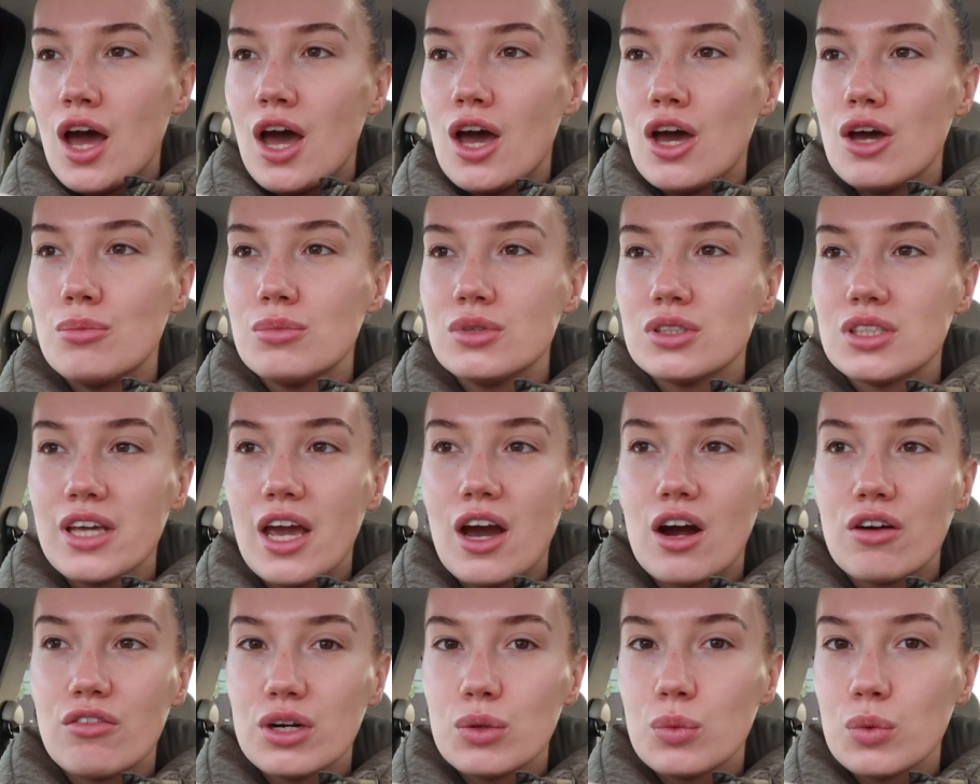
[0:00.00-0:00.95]
So
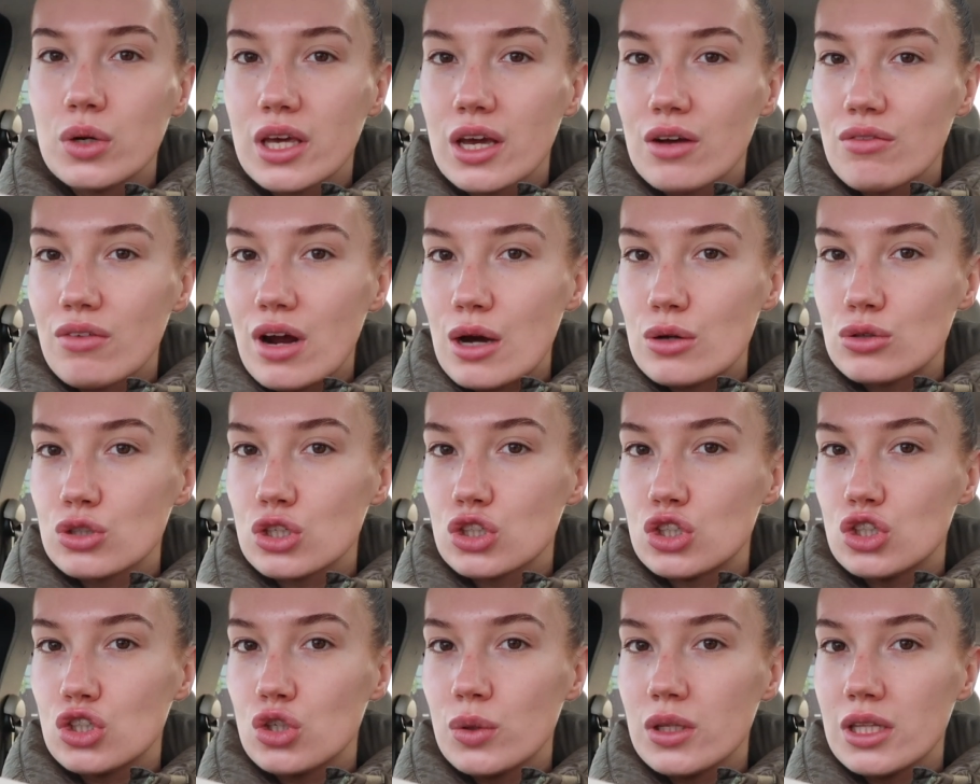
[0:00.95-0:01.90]
yeah, I really want to get around
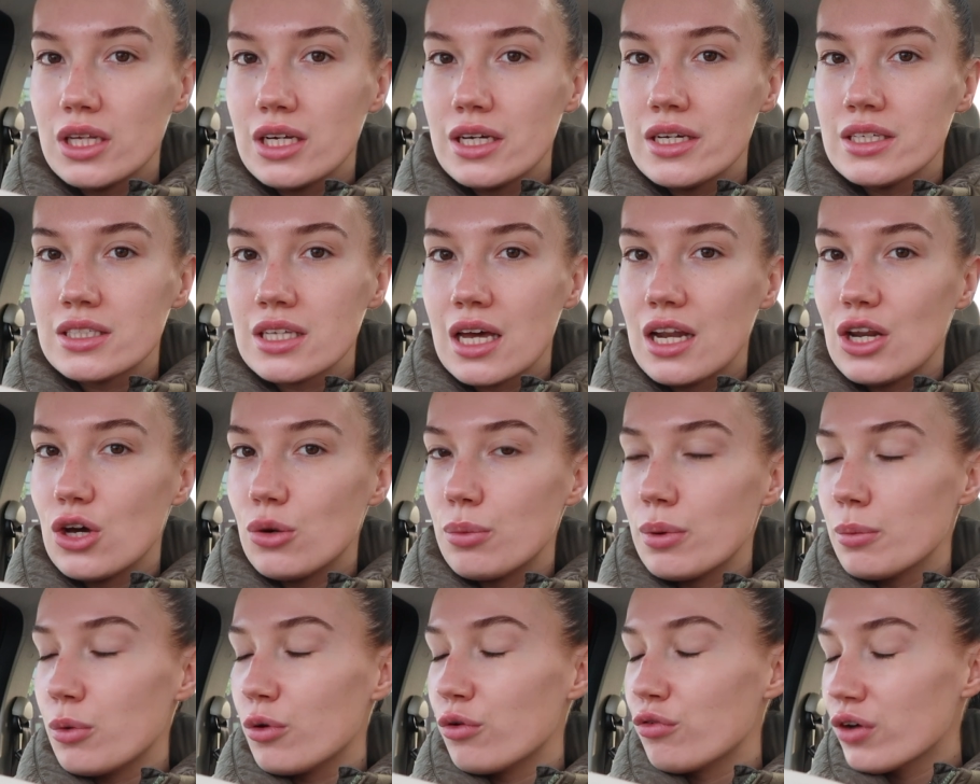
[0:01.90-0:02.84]
to doing these a little
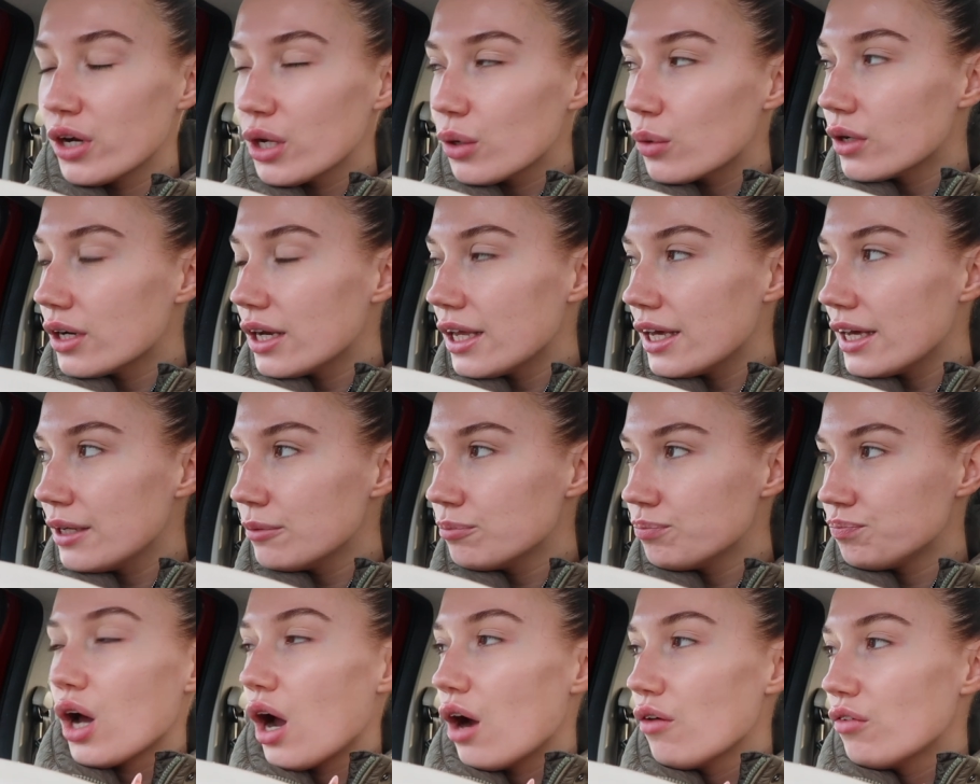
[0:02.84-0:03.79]
bit more frequently.
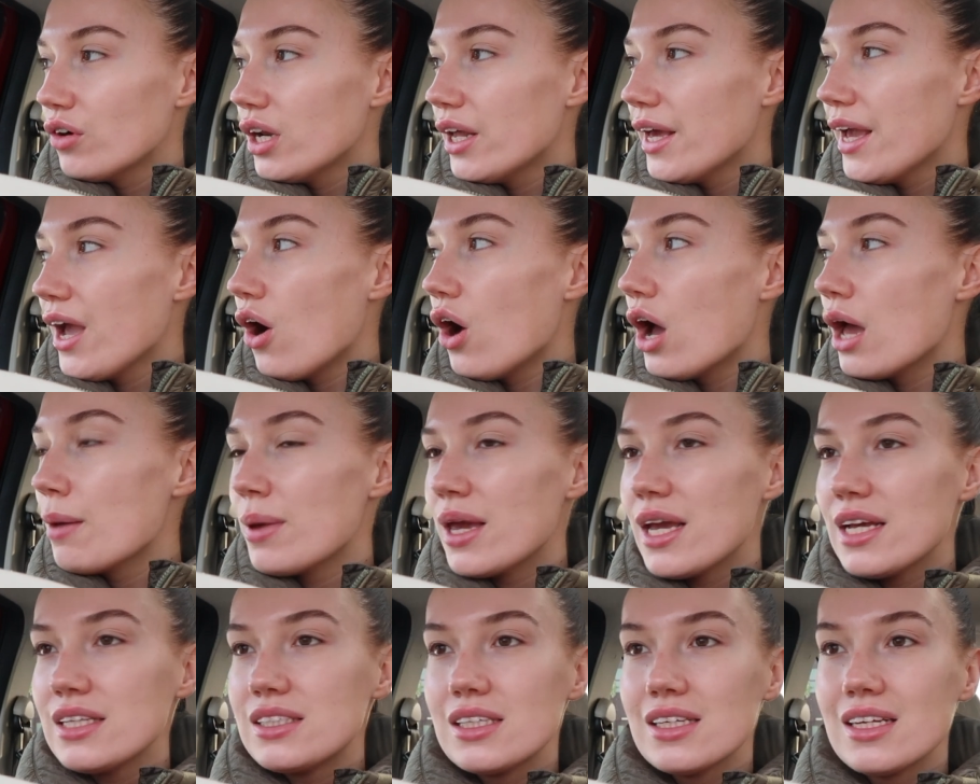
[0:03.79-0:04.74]
Currently I am
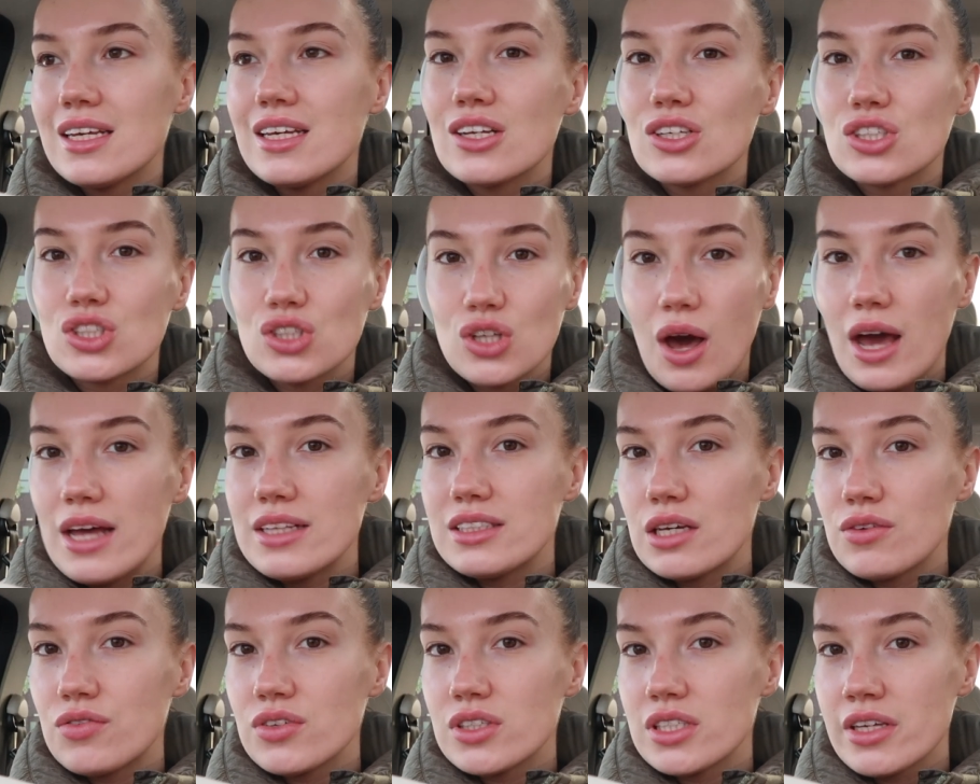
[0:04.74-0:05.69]
eating in a slight
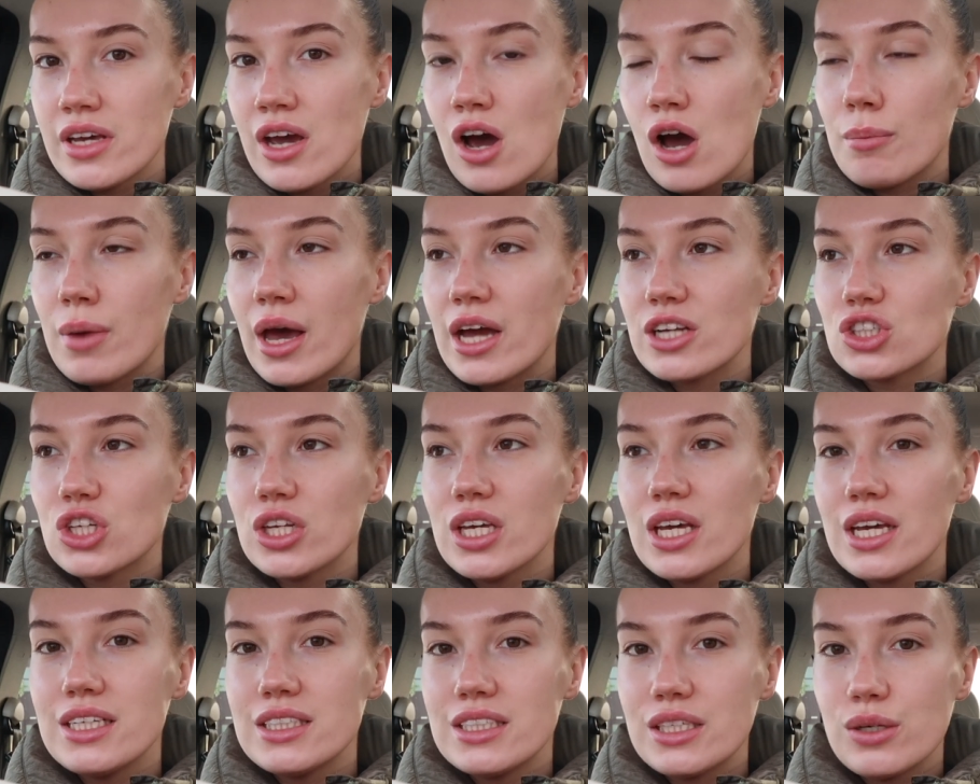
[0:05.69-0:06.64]
deficit. I'm actually
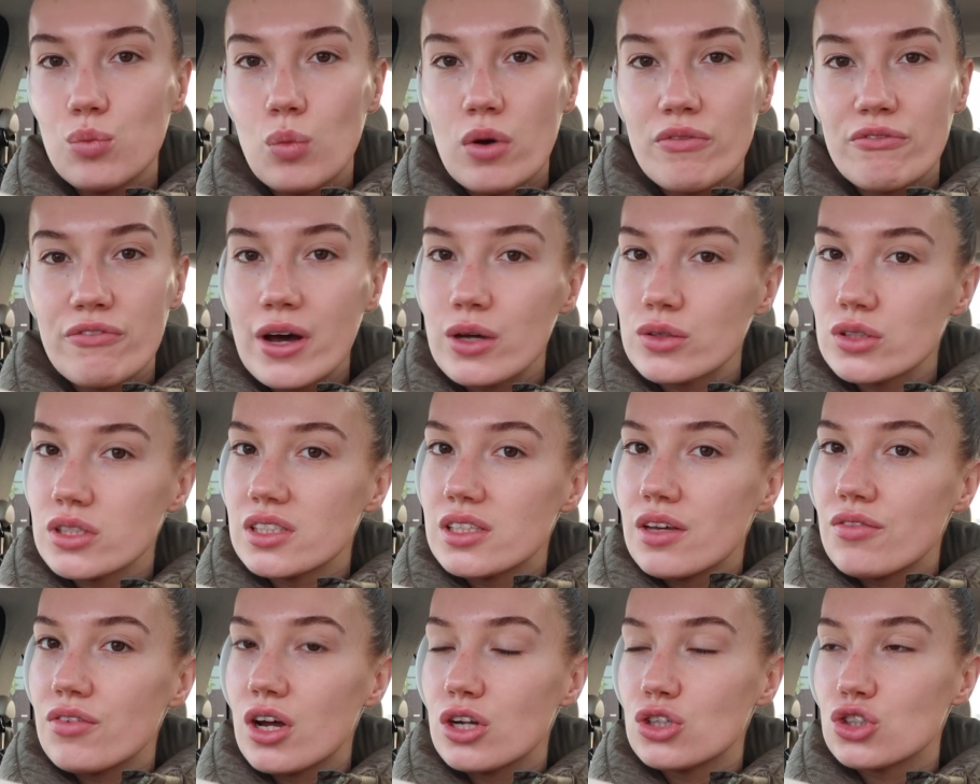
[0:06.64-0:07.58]
eating
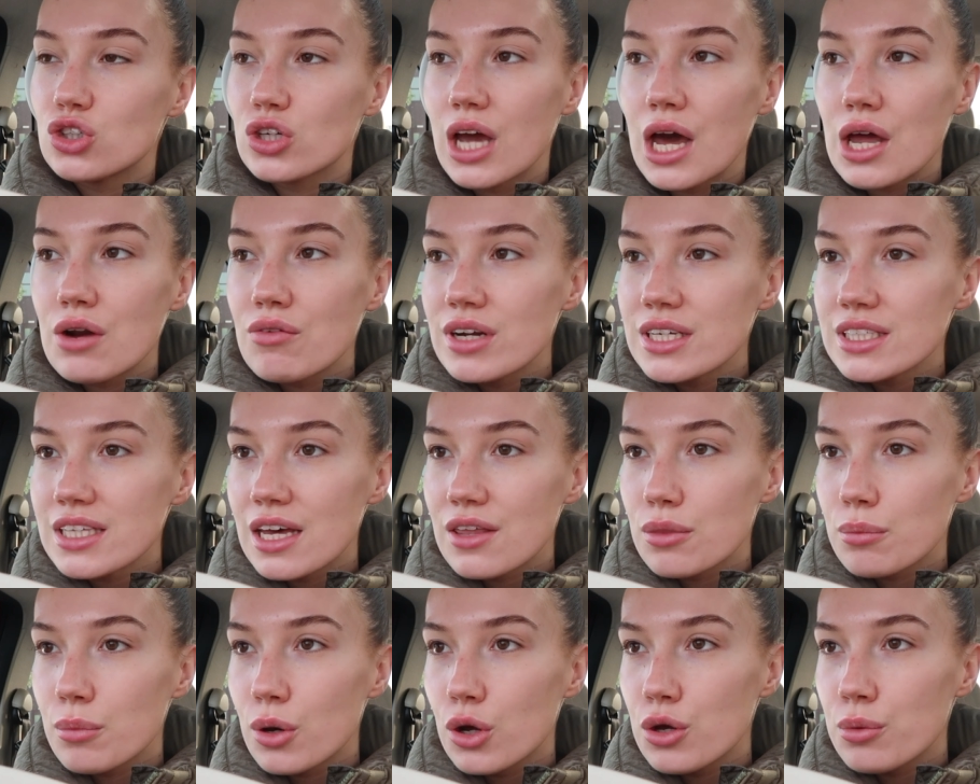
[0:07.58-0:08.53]
1700 calories at
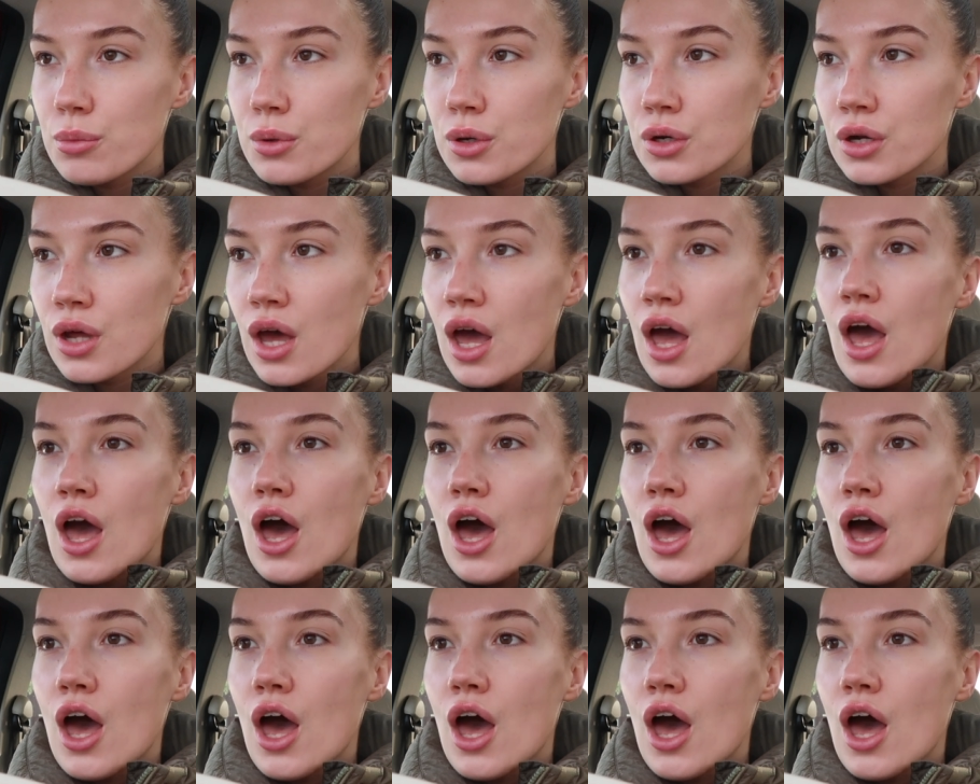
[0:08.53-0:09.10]
the moment.